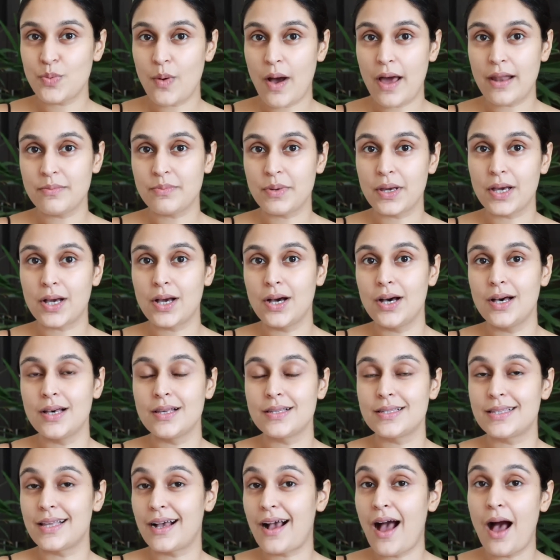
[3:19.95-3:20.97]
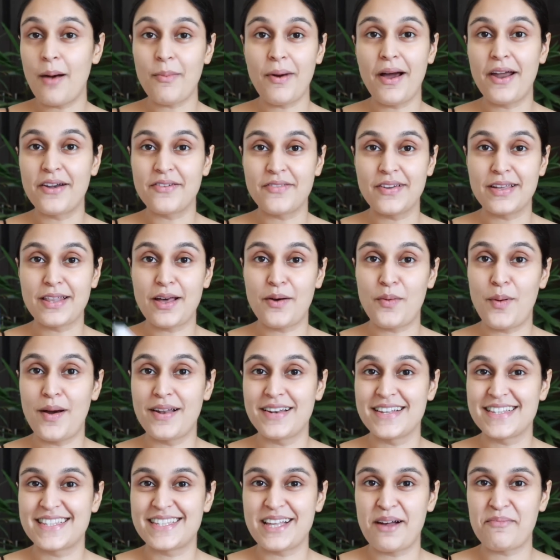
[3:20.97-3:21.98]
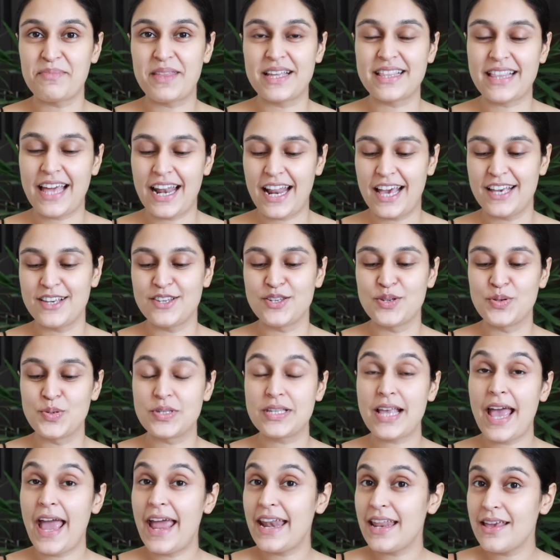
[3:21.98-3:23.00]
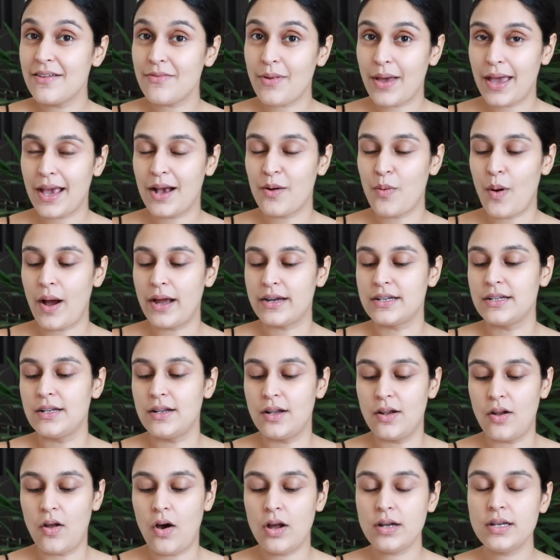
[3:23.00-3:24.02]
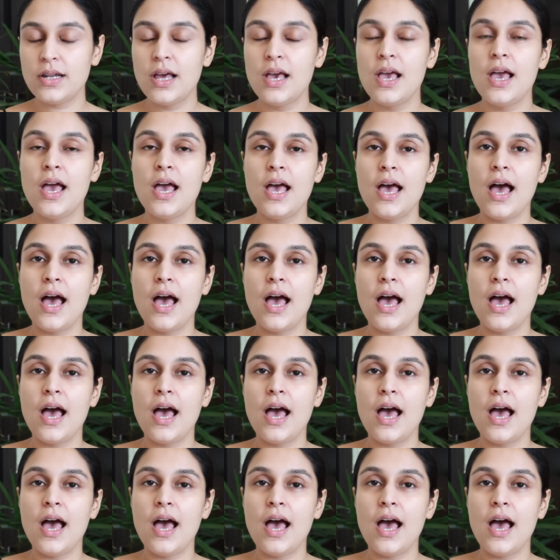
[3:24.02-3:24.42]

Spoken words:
one because the Karma Ayurveda one is something that I use anyway quite a lot.